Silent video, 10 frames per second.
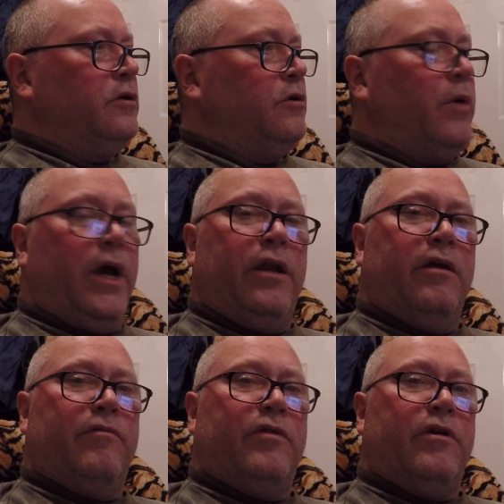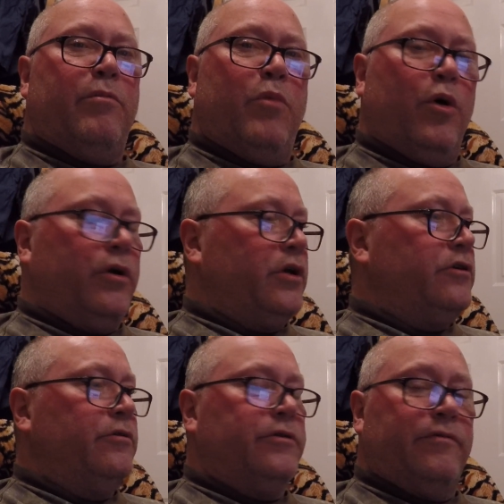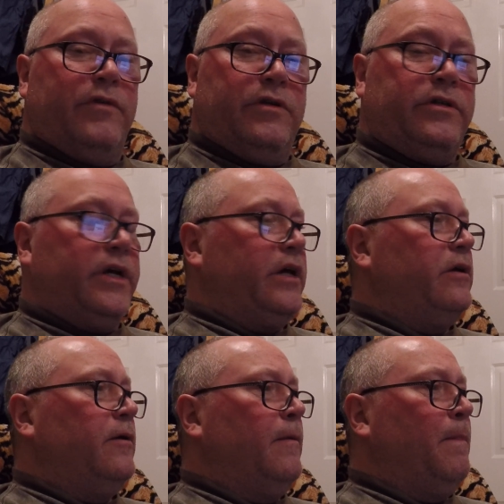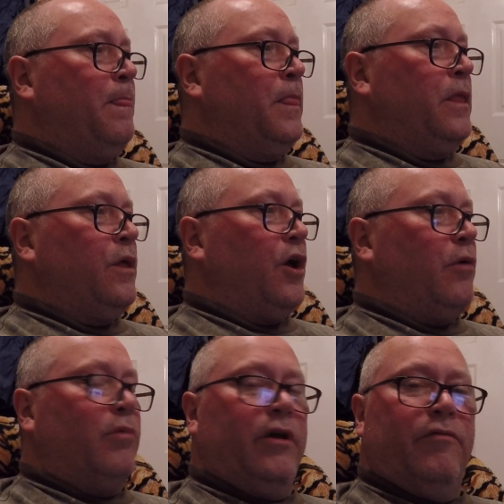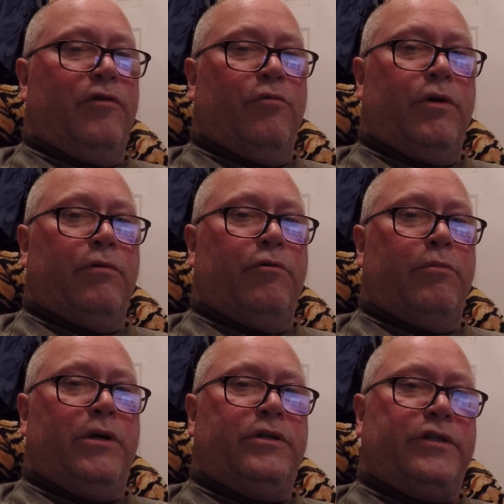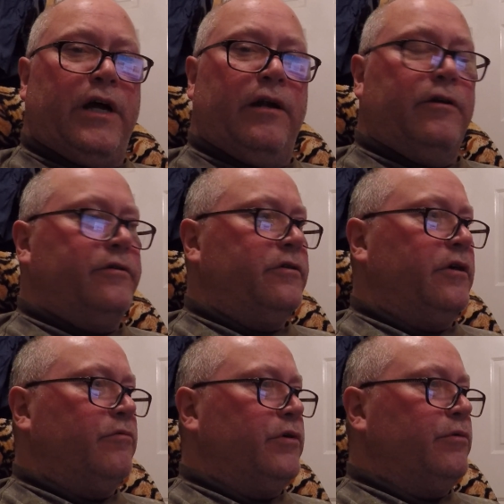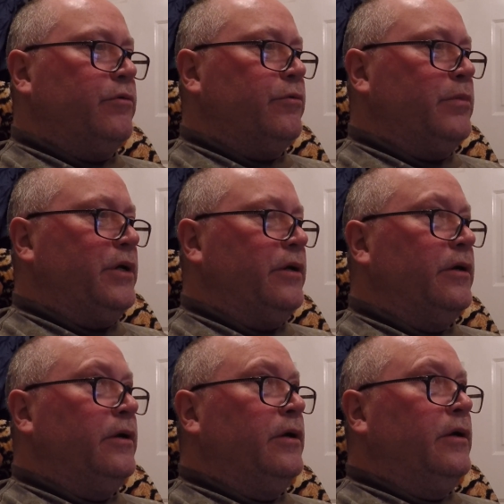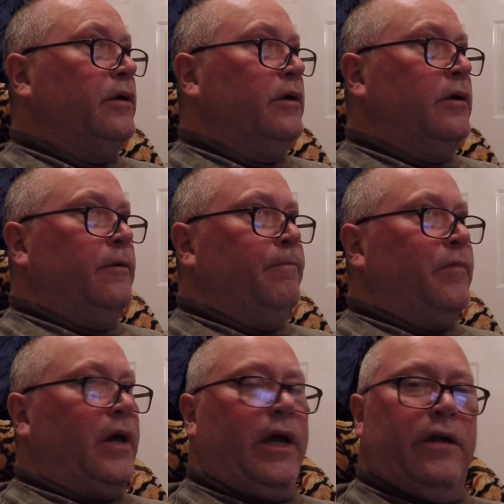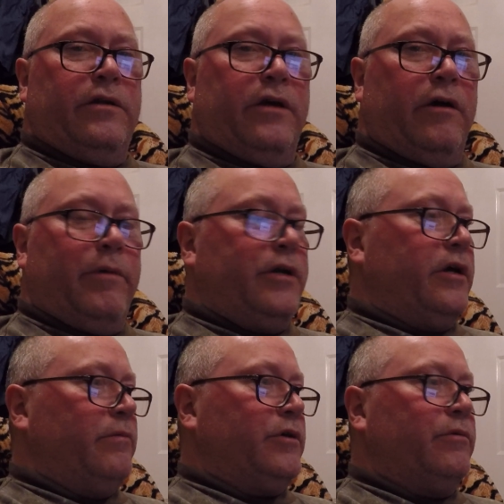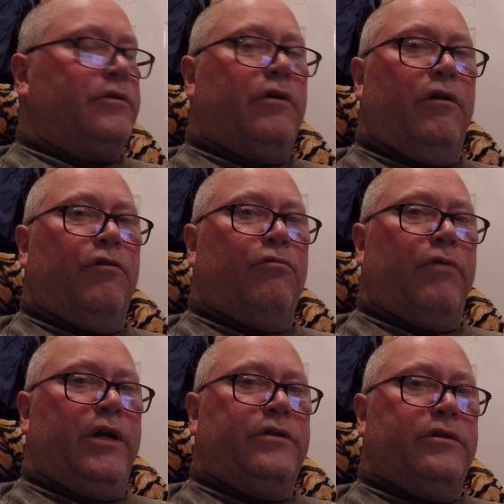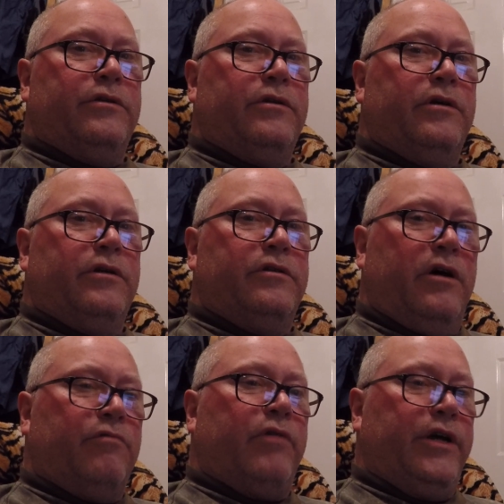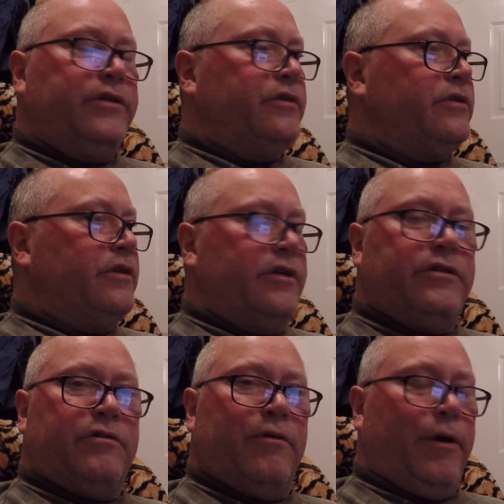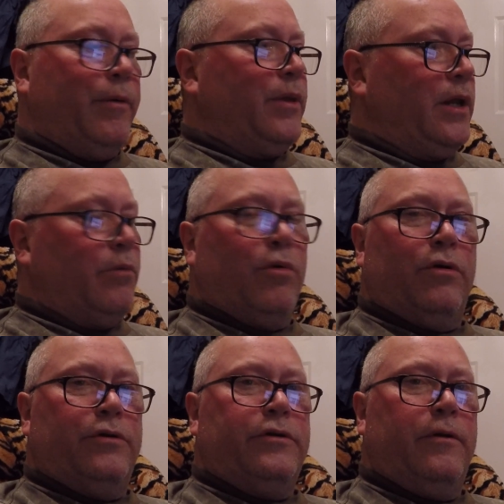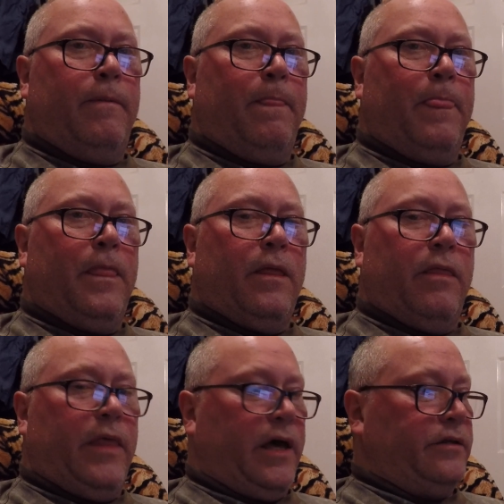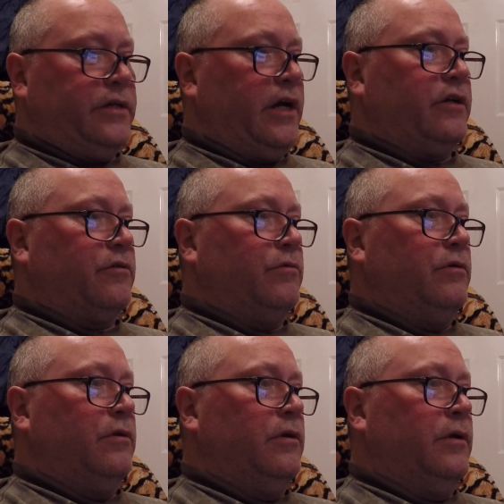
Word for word: to any of the important issues of this day. I believe that we will be silenced, that we will be. I can't tell you how many times I was called a racist. It's not racist to disagree with liberals that's actual